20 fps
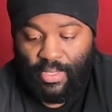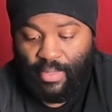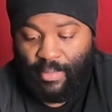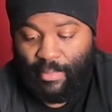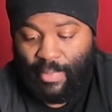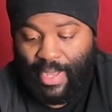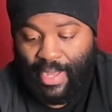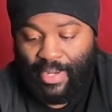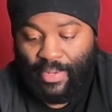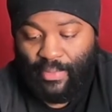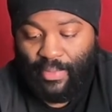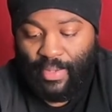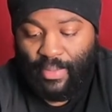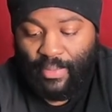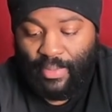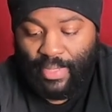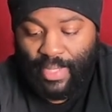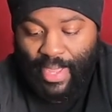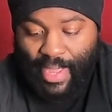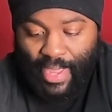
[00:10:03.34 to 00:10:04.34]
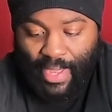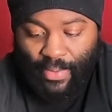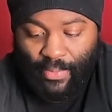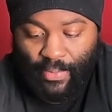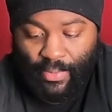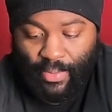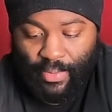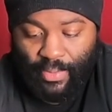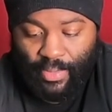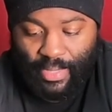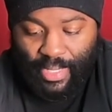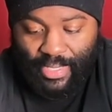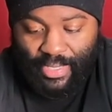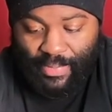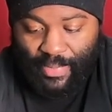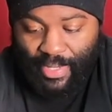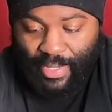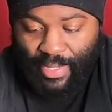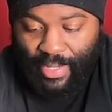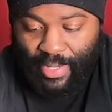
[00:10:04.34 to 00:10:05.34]
in the background with the hat on, that's
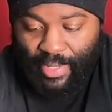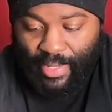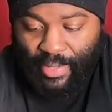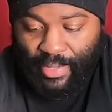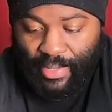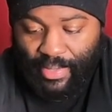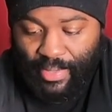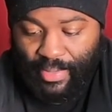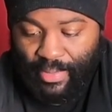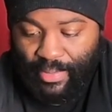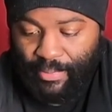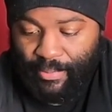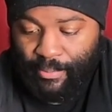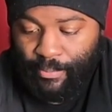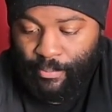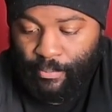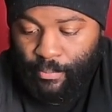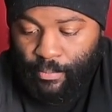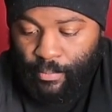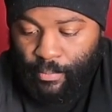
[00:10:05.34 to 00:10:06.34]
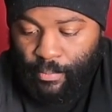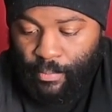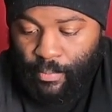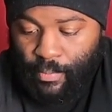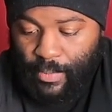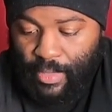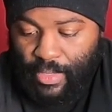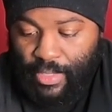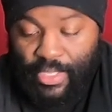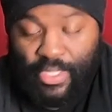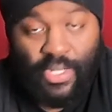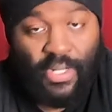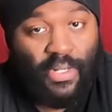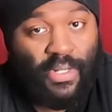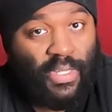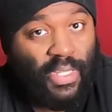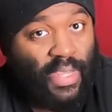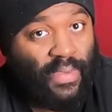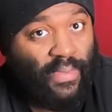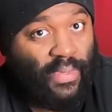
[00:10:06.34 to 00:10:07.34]
my dad. He turned
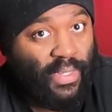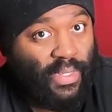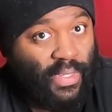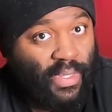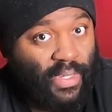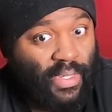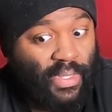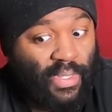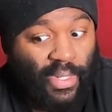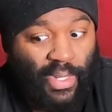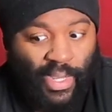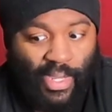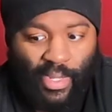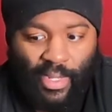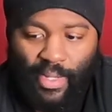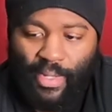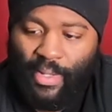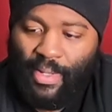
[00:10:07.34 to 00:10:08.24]
76 today.